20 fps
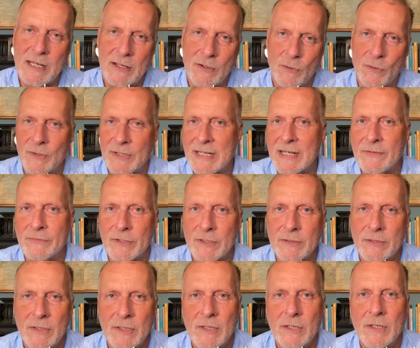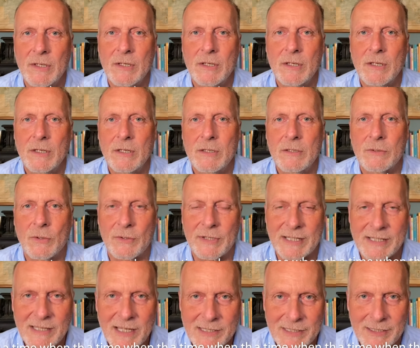or even
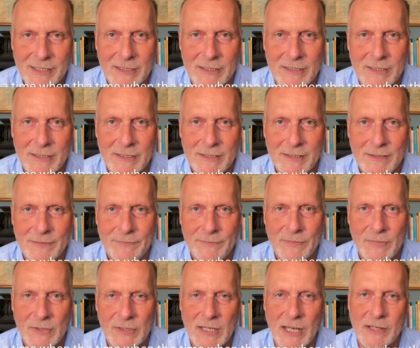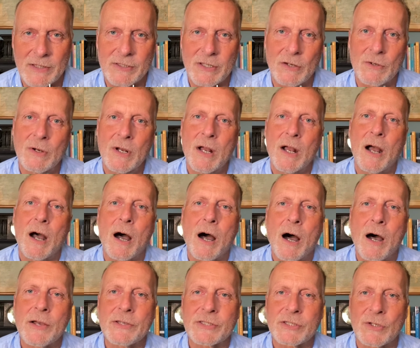non-existent. Okay, so
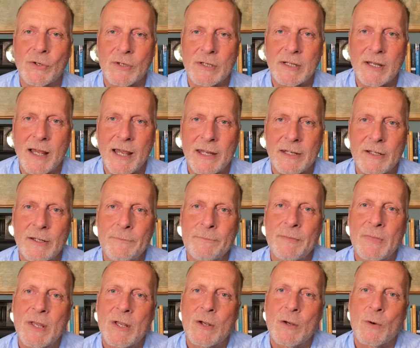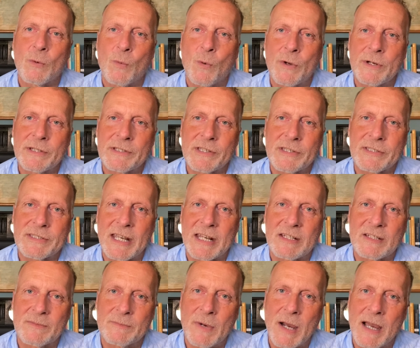ask your client, what is a
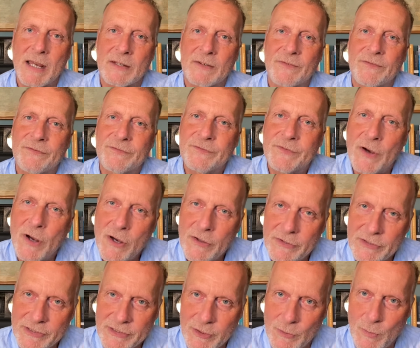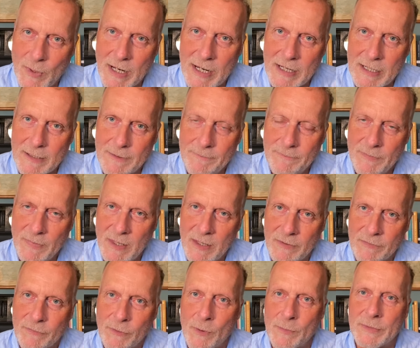state of mind furthest away
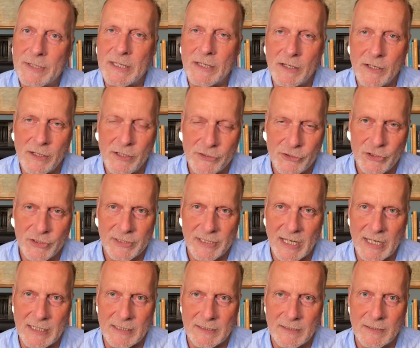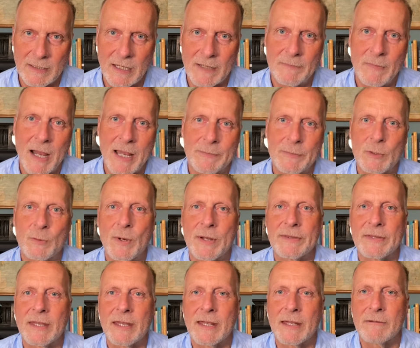from the urge state? It might be when
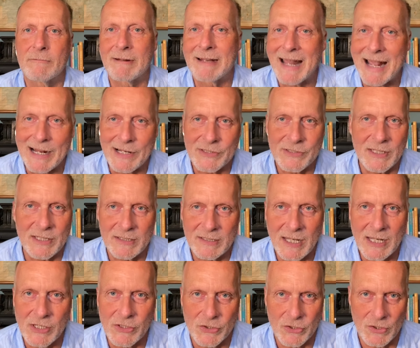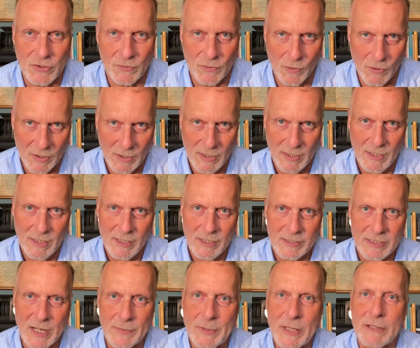they're relaxed in nature or
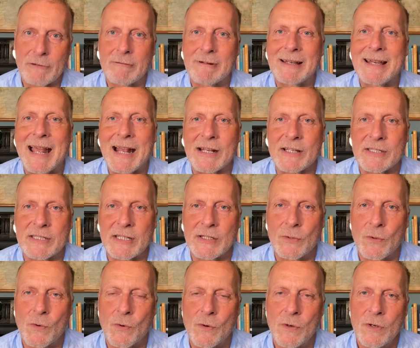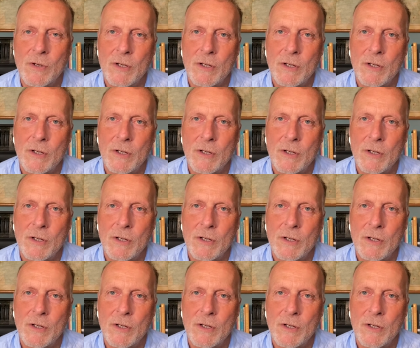some other relaxing or